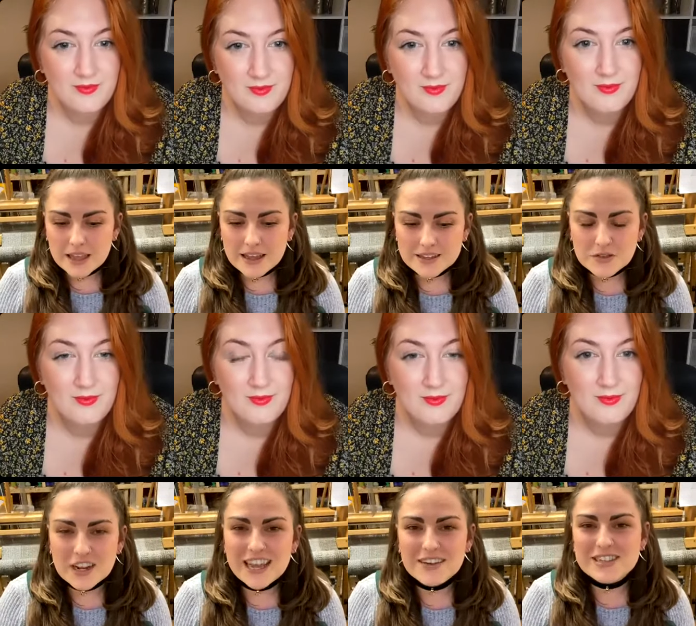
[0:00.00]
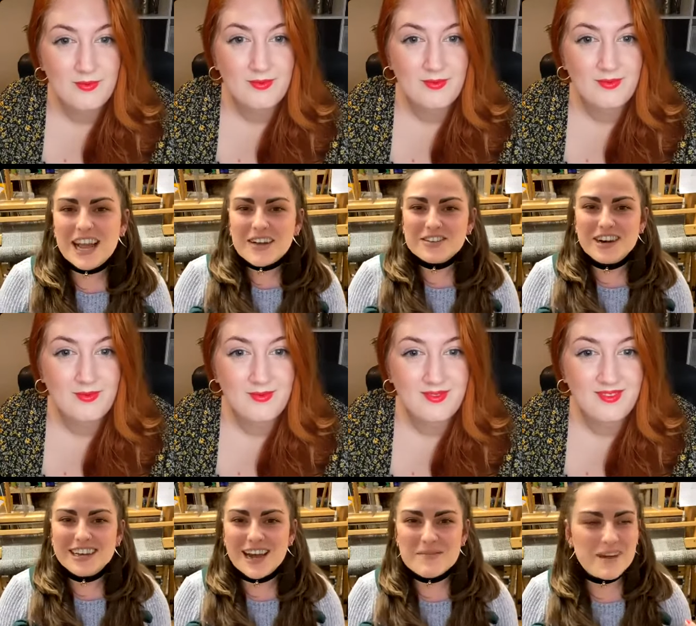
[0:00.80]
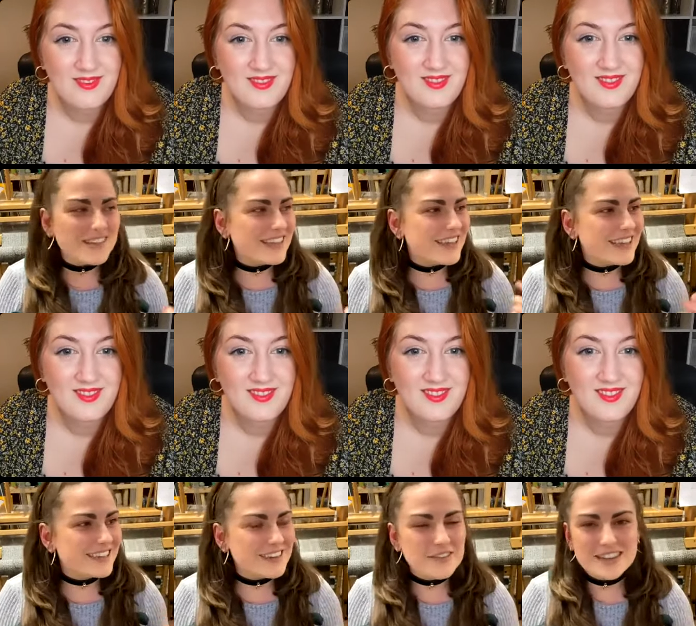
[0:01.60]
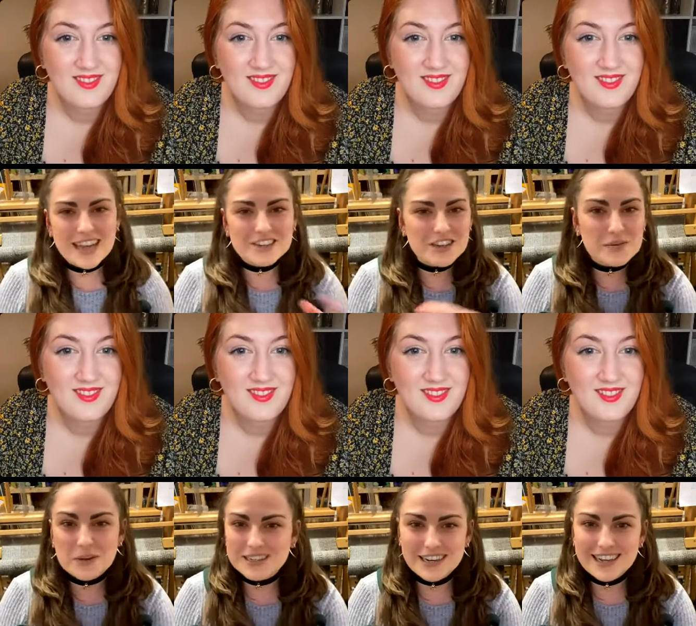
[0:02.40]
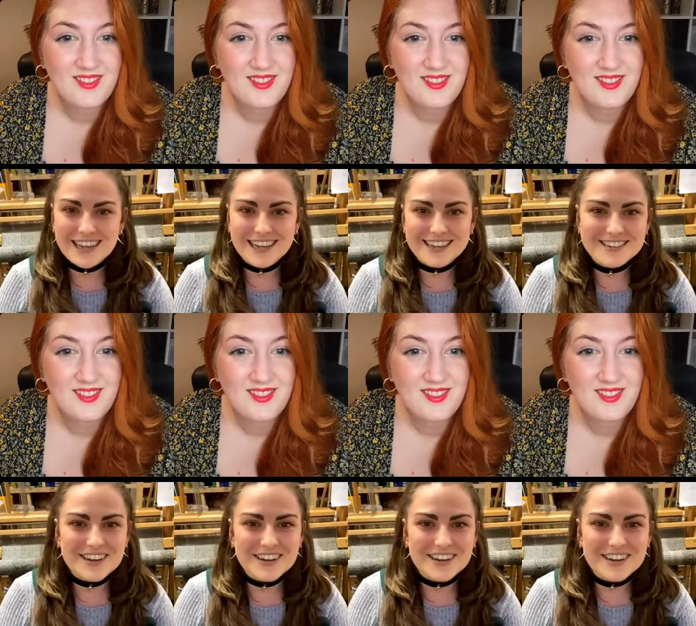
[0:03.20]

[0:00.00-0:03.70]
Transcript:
Speaker 1: it's funny, I was, I was, trying to count back the years. I think last year wasn't a year, so.